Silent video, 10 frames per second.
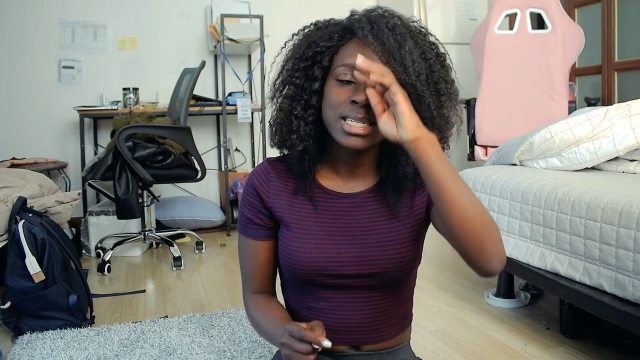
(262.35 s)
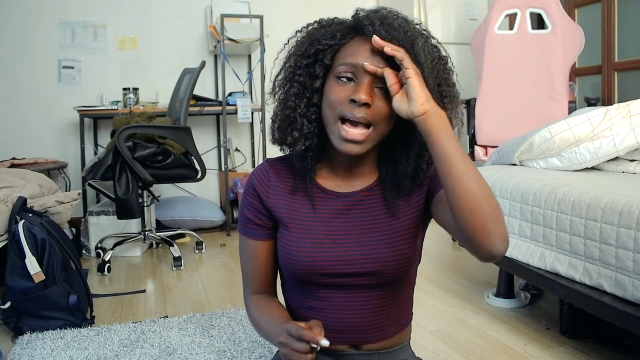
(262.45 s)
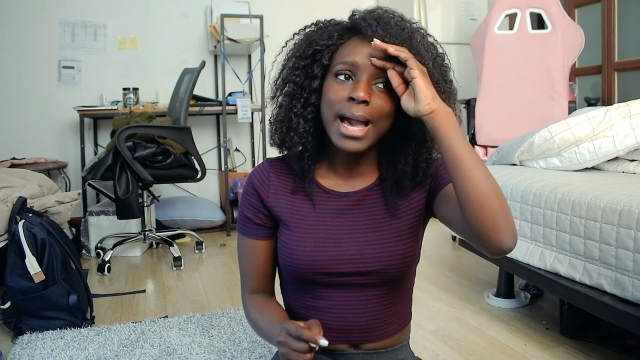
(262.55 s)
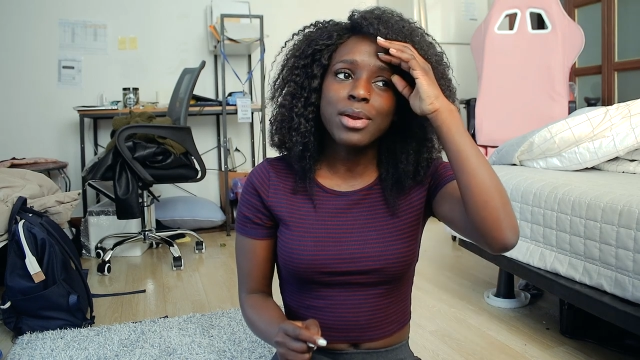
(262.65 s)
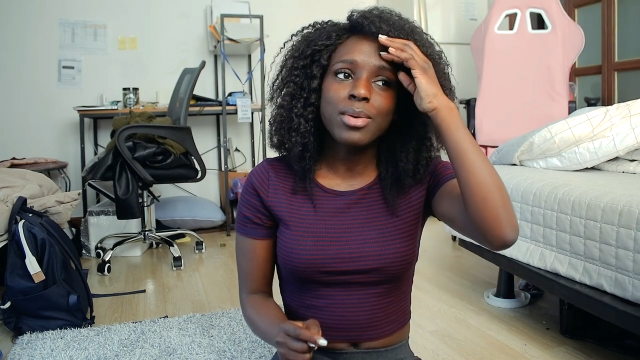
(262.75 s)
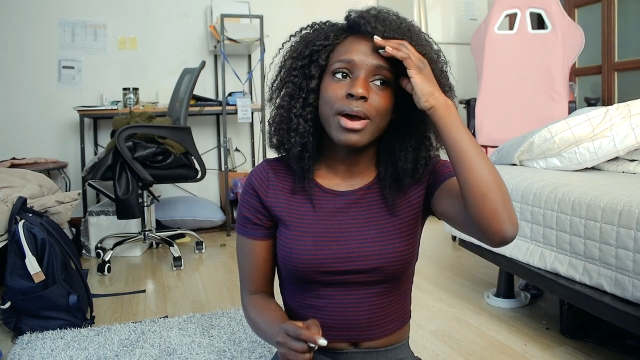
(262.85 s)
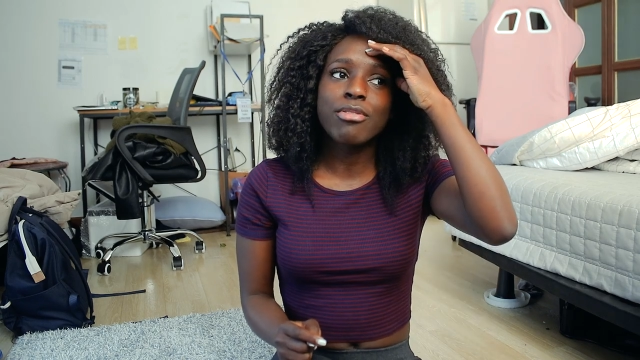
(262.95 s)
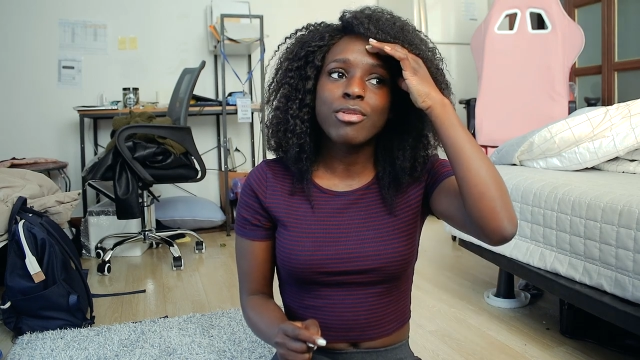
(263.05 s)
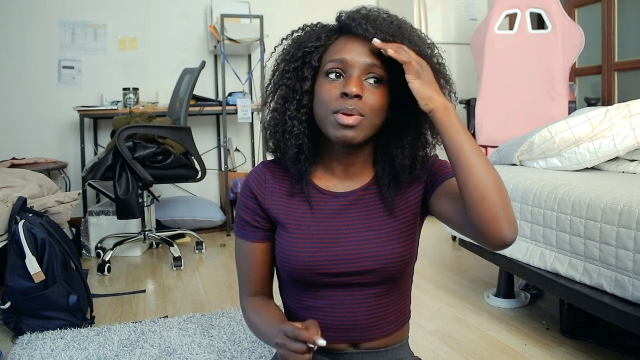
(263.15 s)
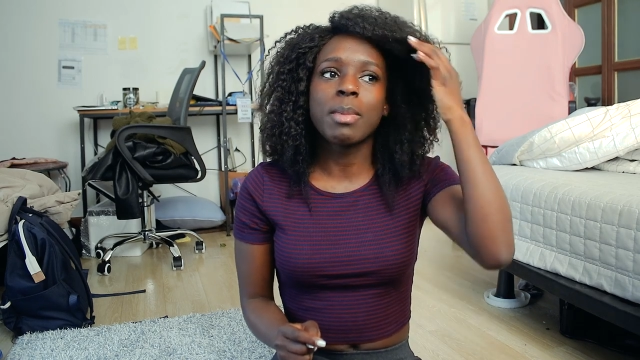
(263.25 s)
because I don't
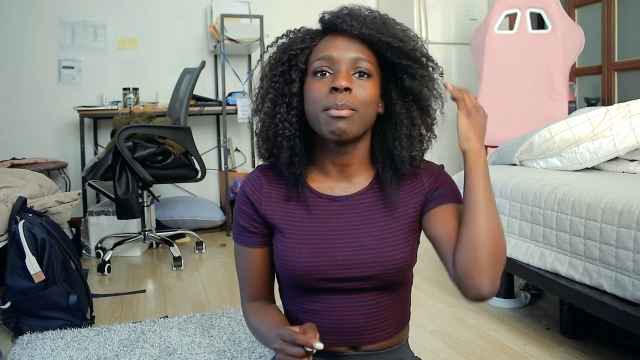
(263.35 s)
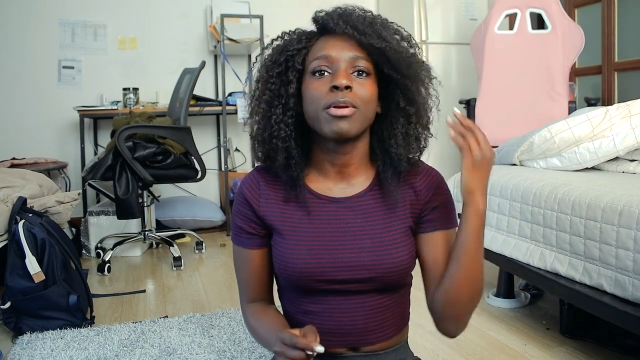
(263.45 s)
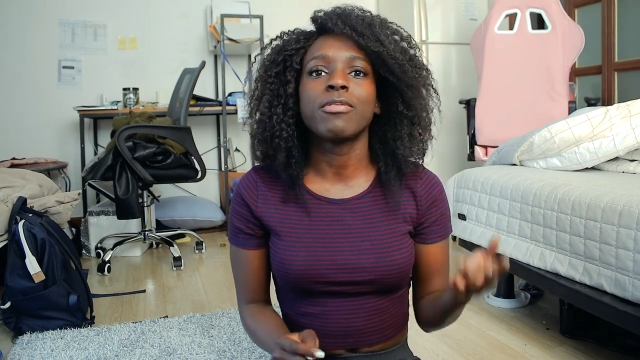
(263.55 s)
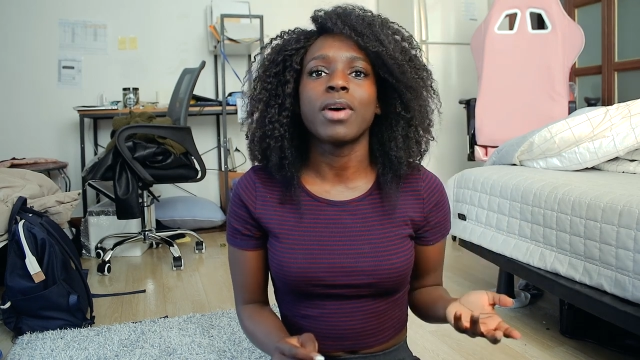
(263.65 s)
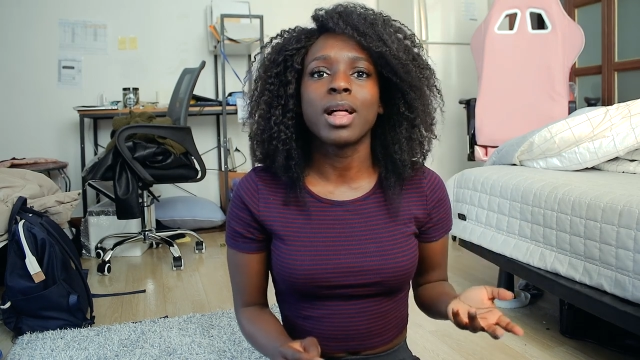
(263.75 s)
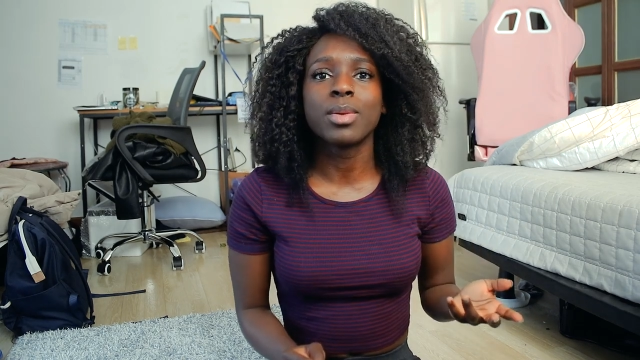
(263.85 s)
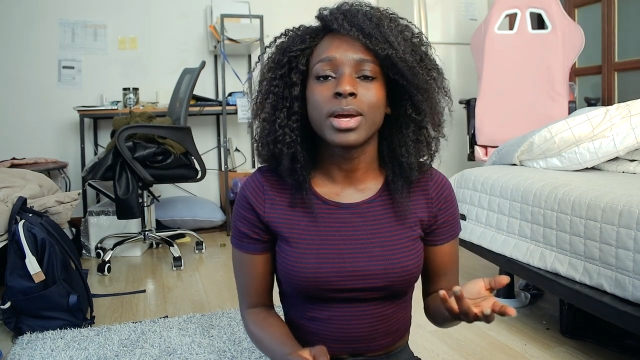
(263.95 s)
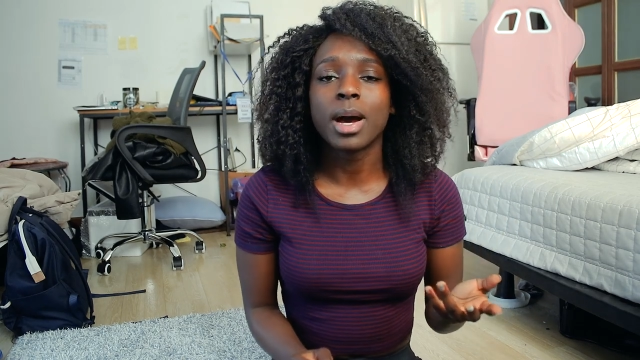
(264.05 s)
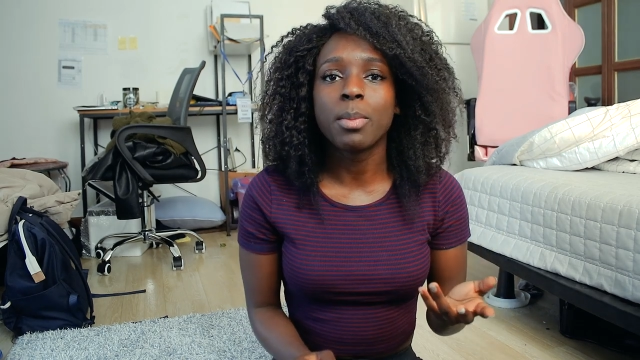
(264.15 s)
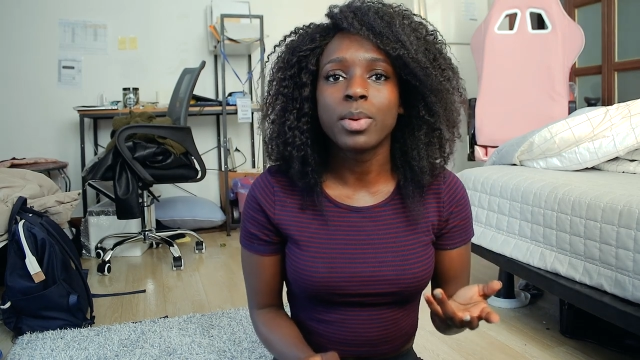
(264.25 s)
ever remember
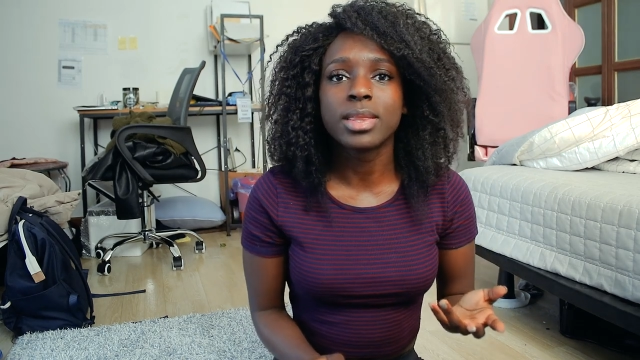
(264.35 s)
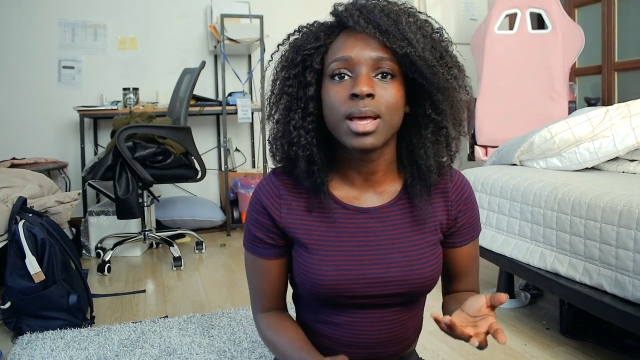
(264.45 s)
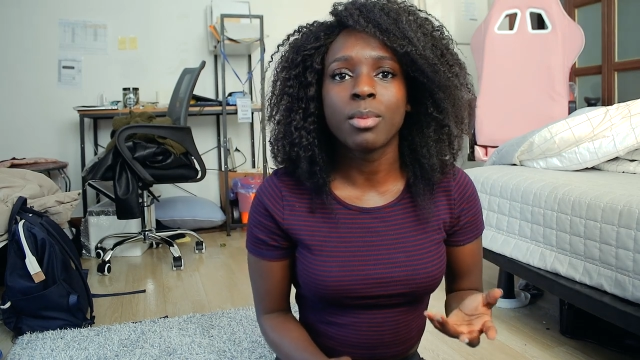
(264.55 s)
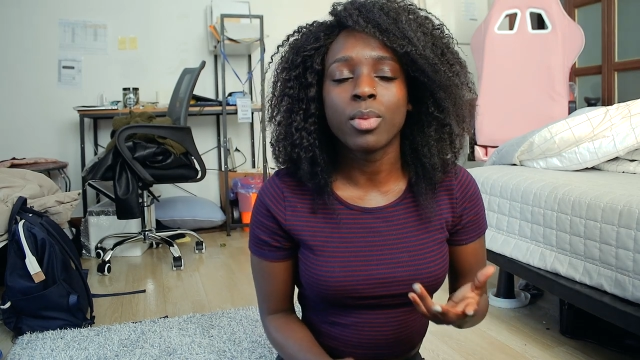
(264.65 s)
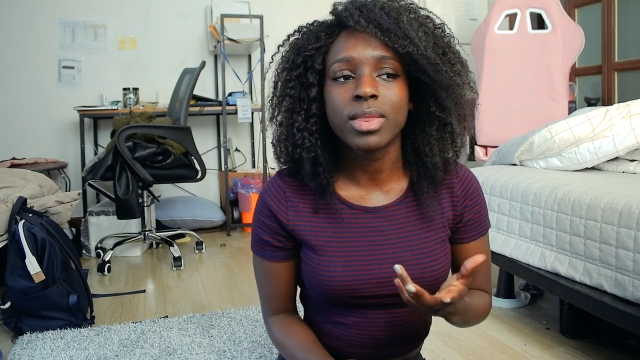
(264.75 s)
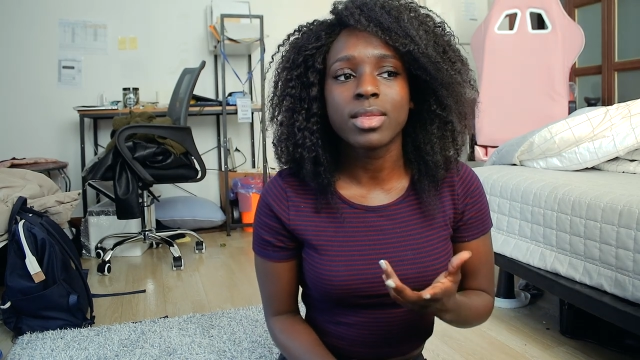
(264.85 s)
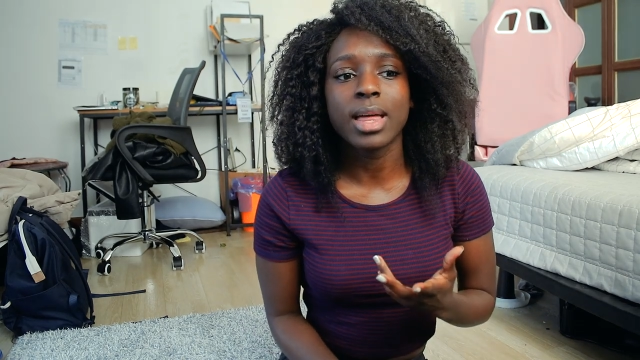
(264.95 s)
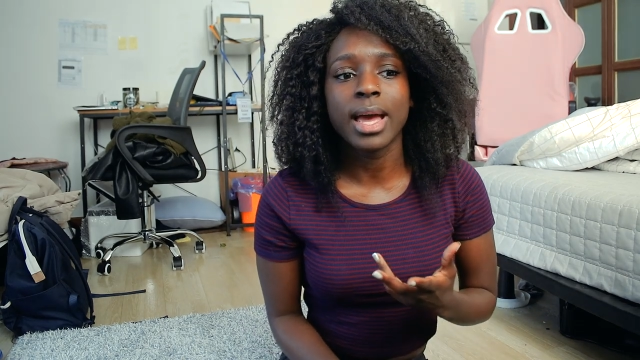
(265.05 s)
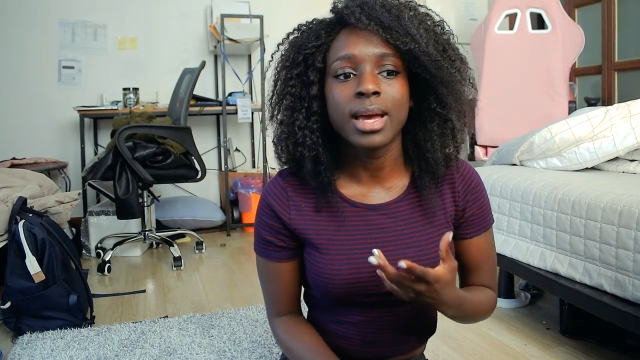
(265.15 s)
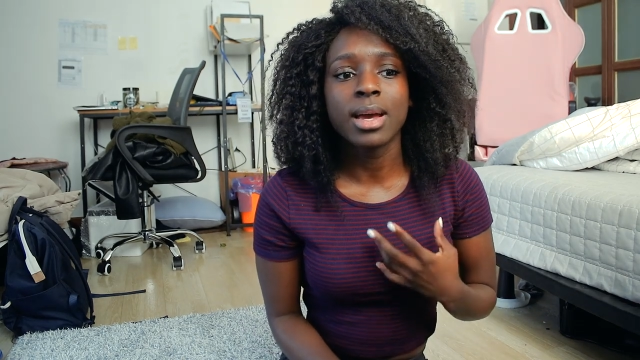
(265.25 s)
following up with them with
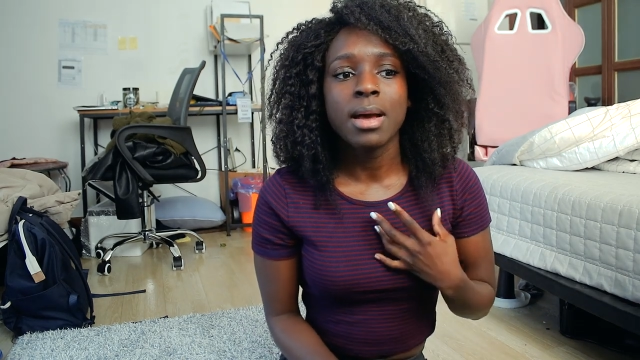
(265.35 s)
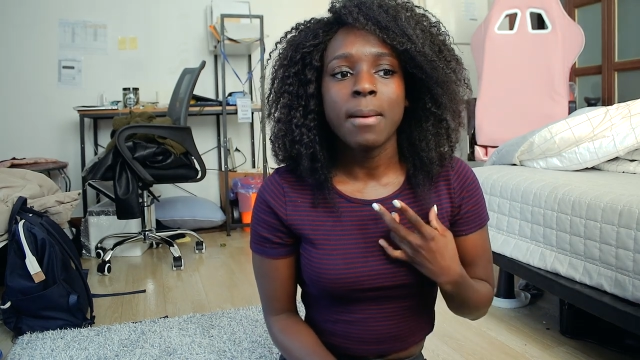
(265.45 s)
like